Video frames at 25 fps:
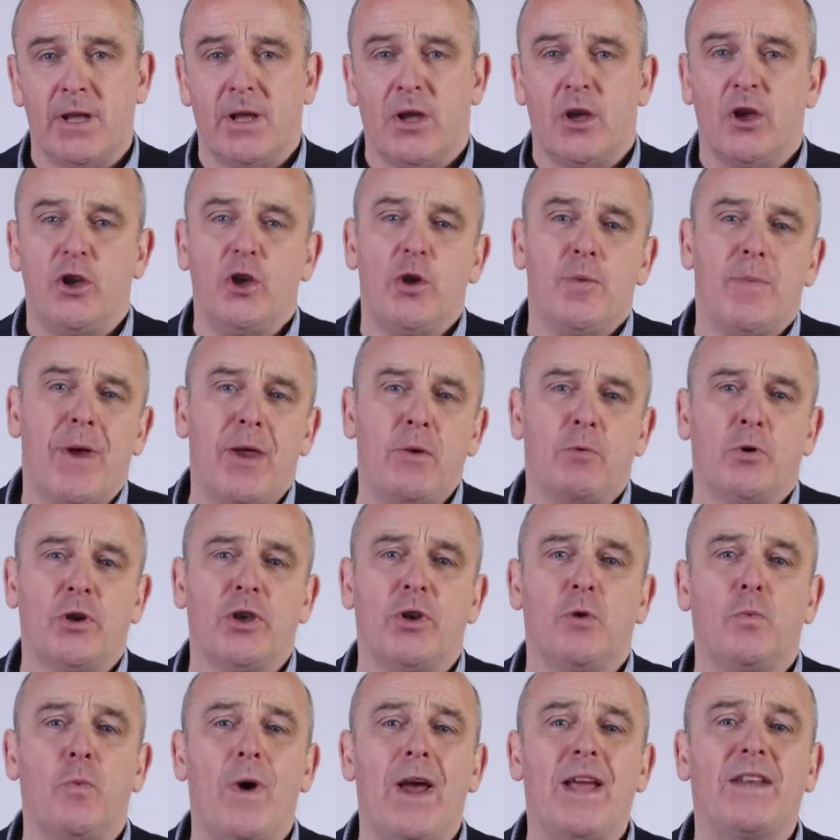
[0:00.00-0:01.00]
And you may wonder,
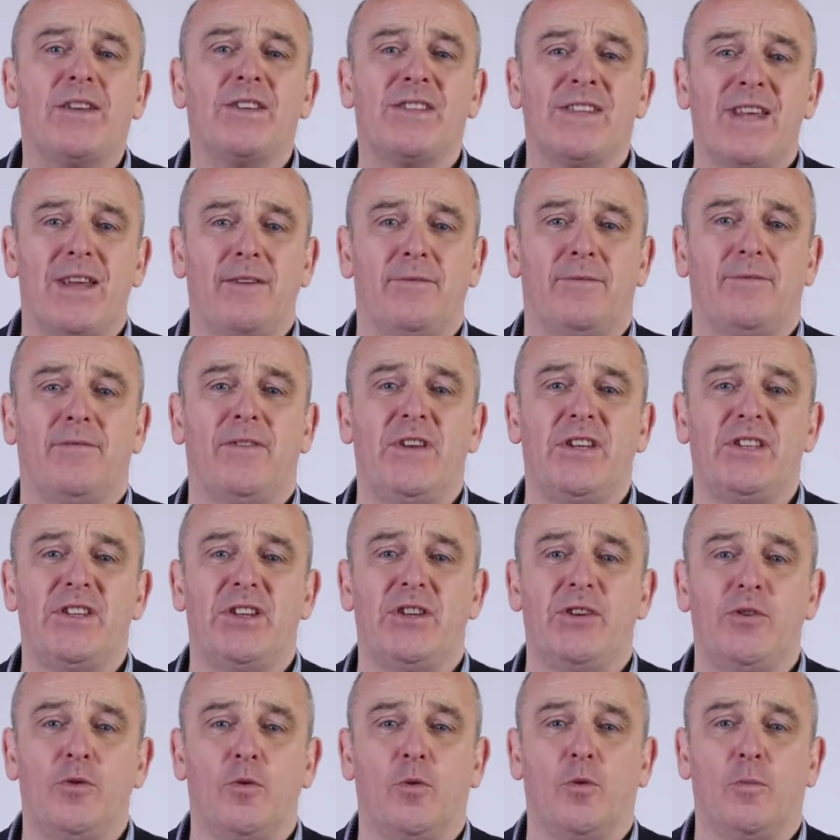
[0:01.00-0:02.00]
where does that fit in
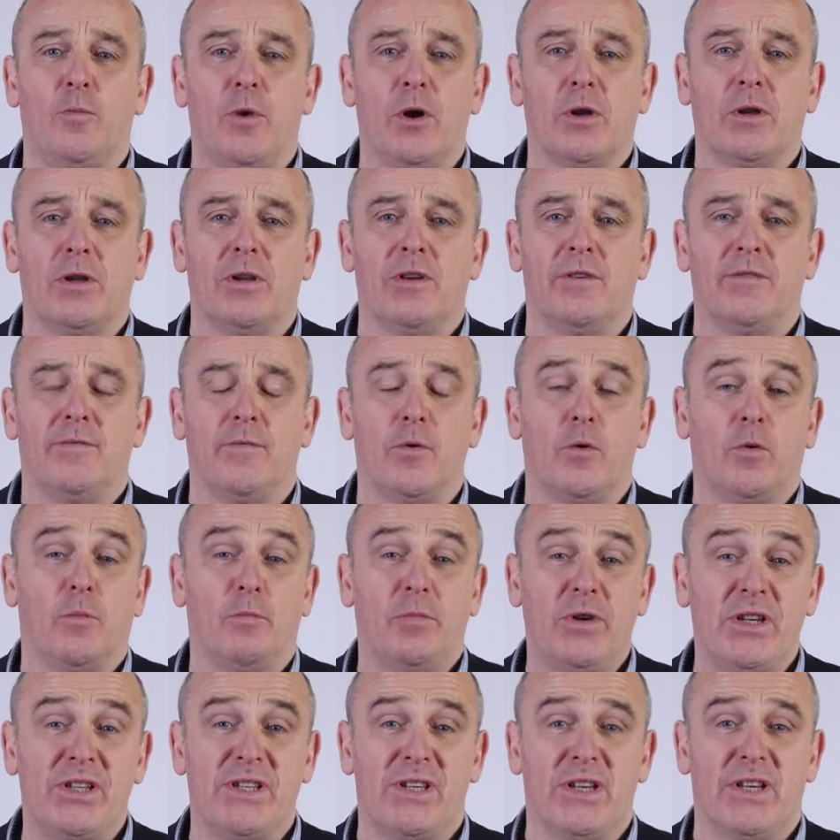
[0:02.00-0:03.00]
your model of your
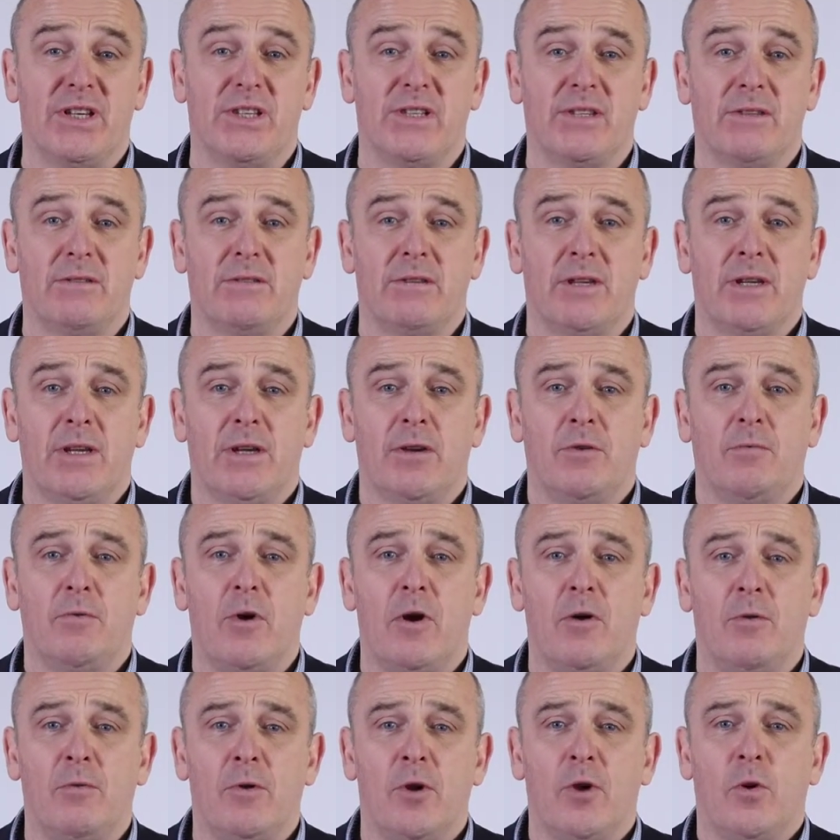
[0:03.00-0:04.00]
business?
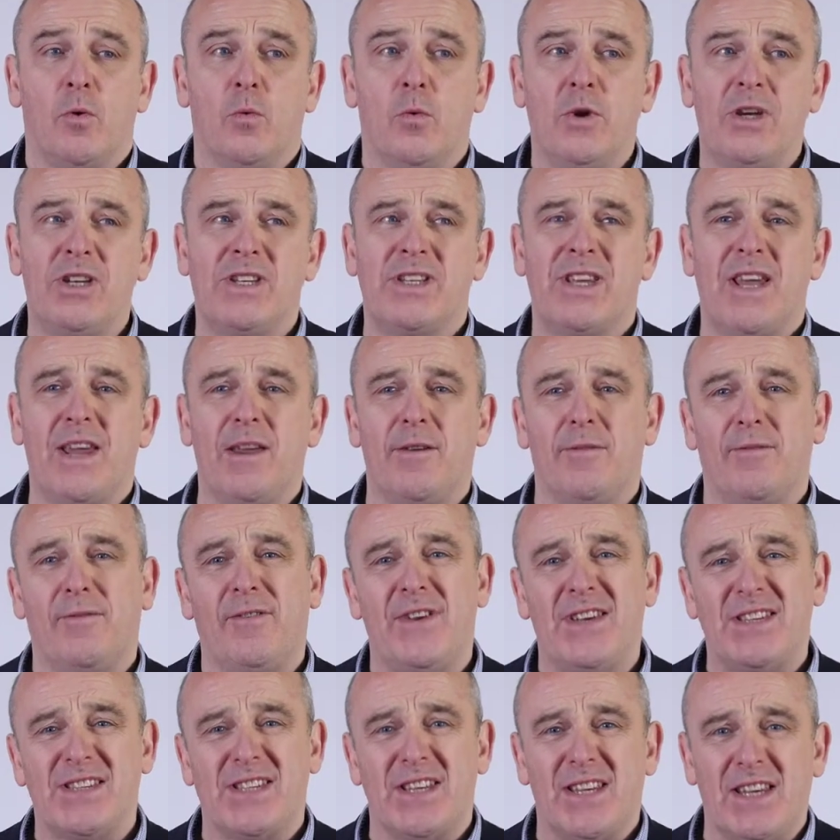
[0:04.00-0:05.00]
Well, we say it
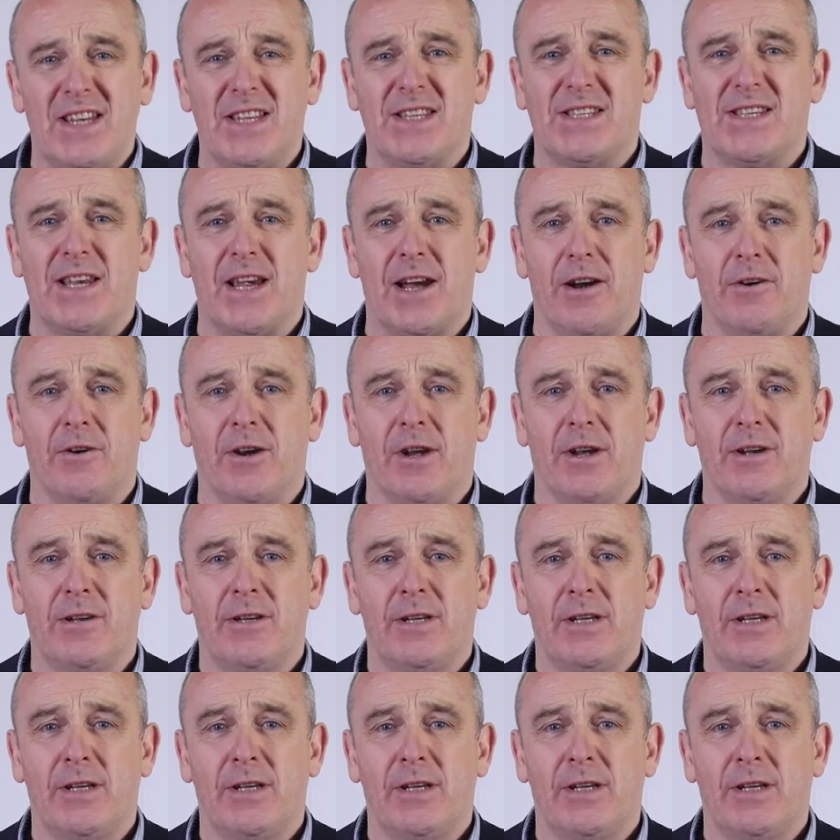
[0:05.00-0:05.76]
fits in this area.